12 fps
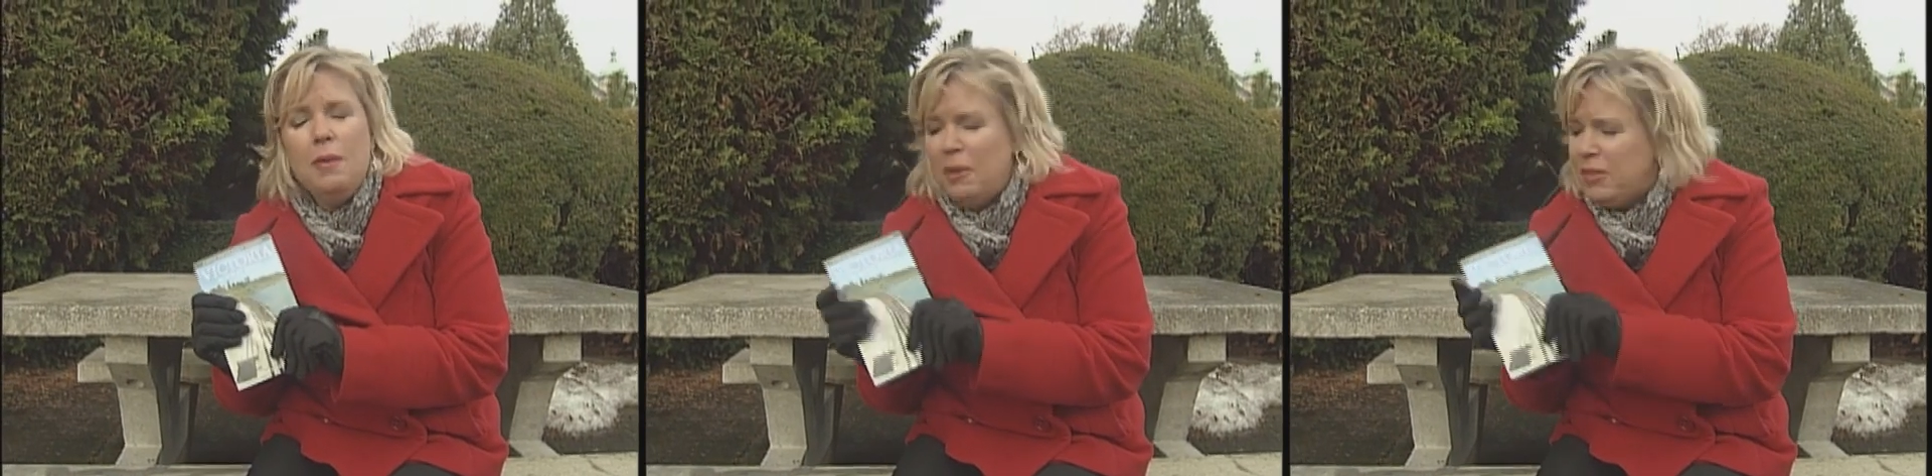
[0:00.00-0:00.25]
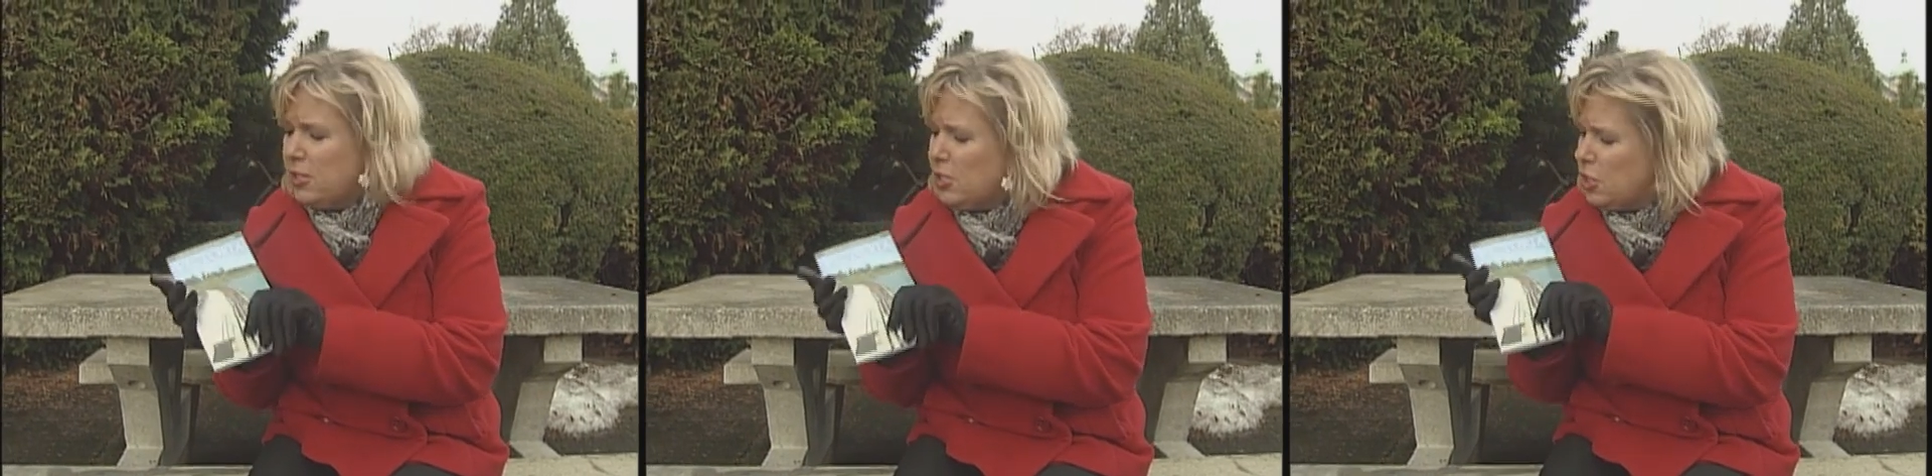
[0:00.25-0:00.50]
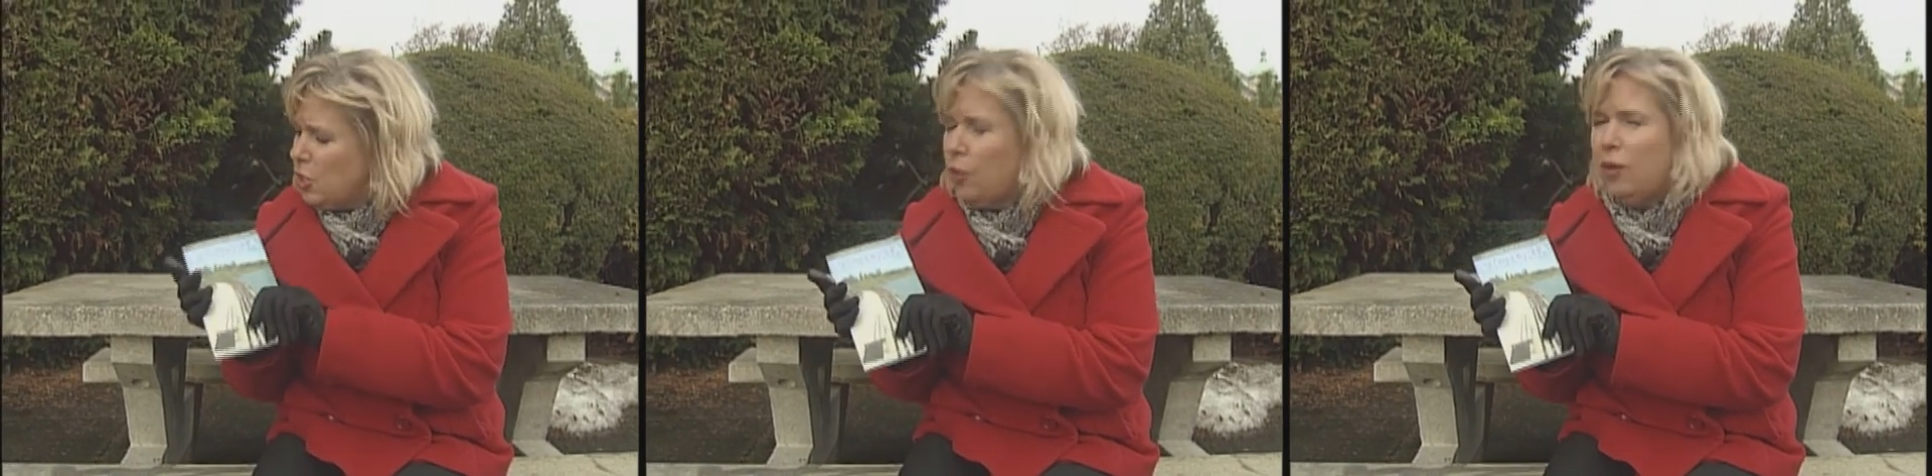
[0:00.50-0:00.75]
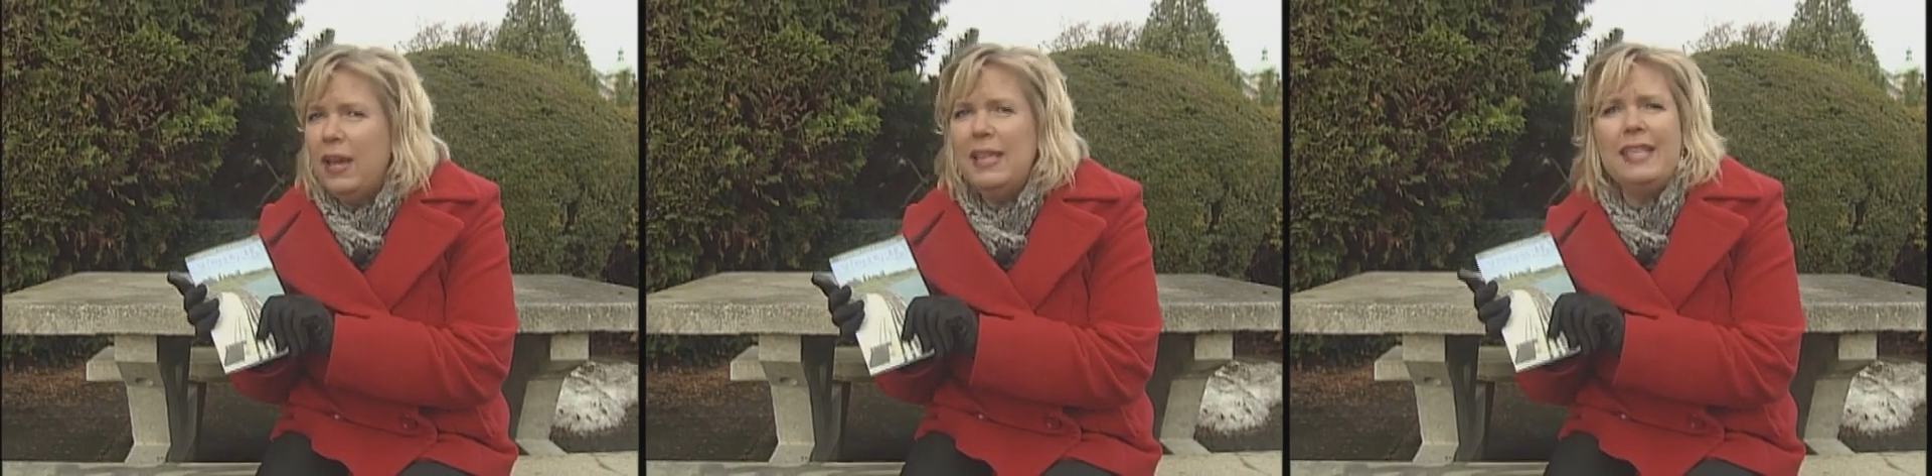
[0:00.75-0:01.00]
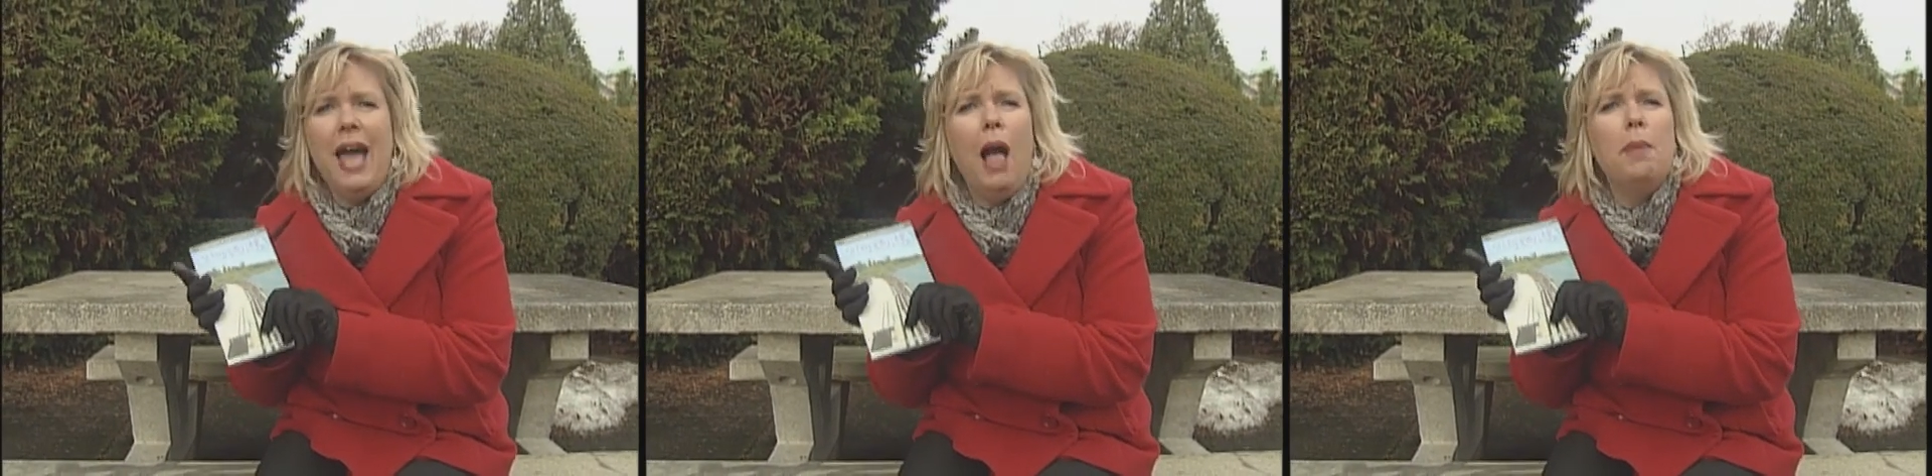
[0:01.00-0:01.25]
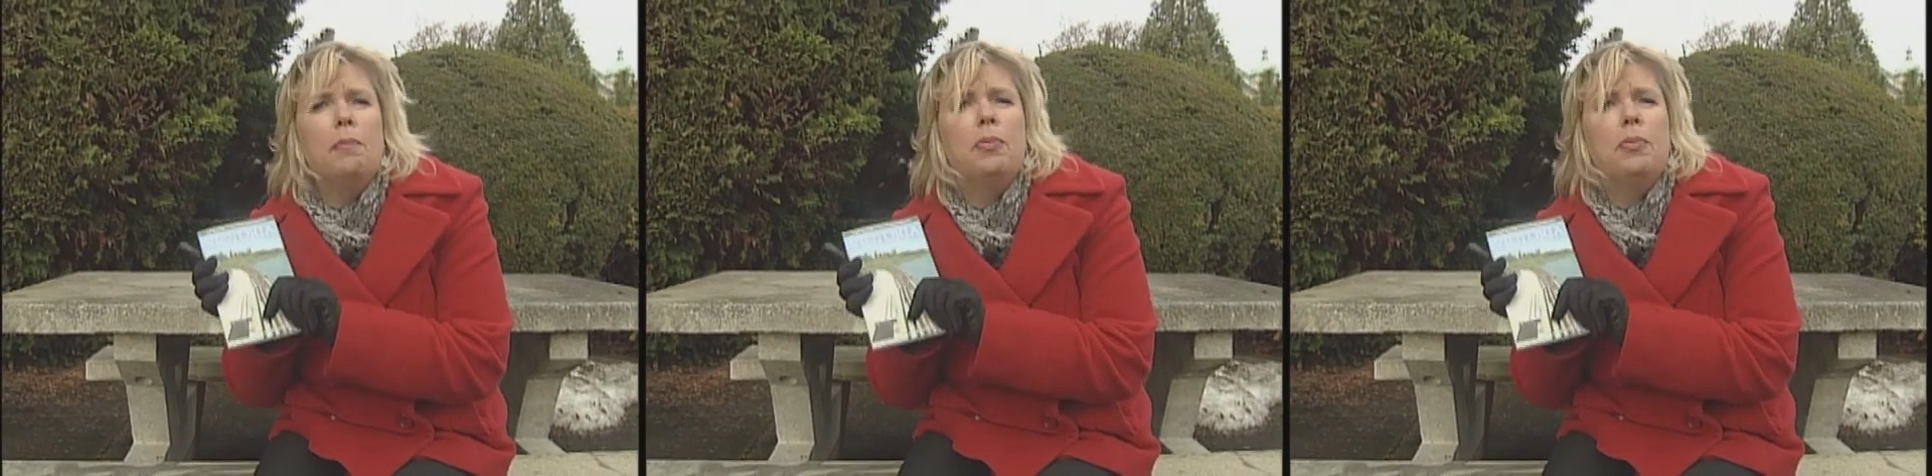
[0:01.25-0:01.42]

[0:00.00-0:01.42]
but the stories help